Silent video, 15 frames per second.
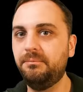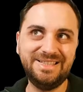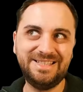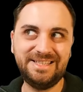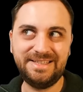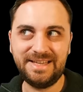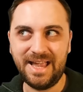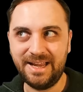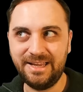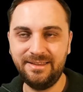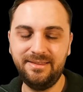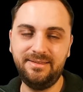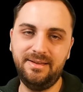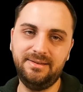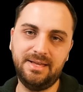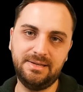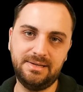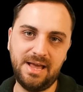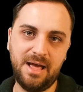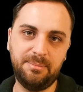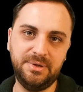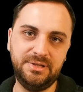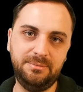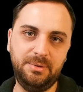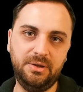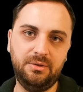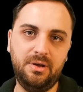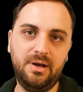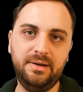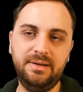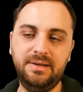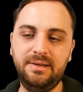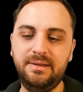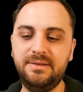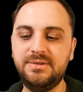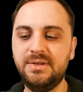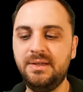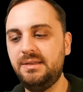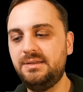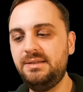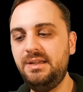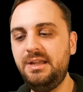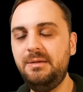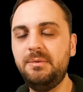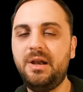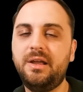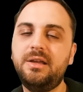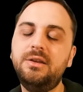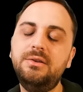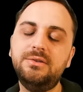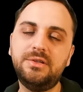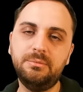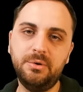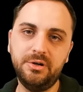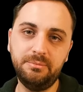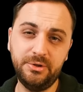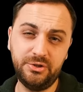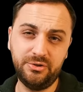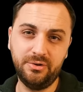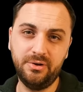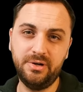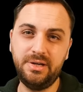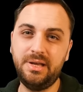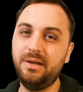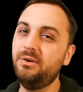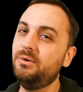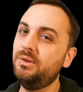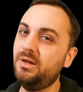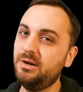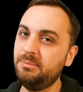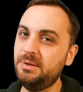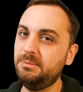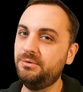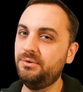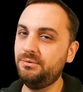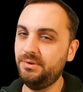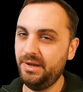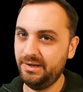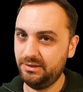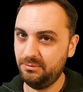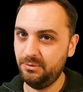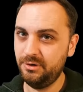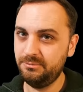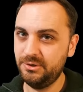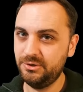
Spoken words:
Second thing that's happened to me a lot is the team, and I'm going to use the word maturity. I know a lot of people don't like the word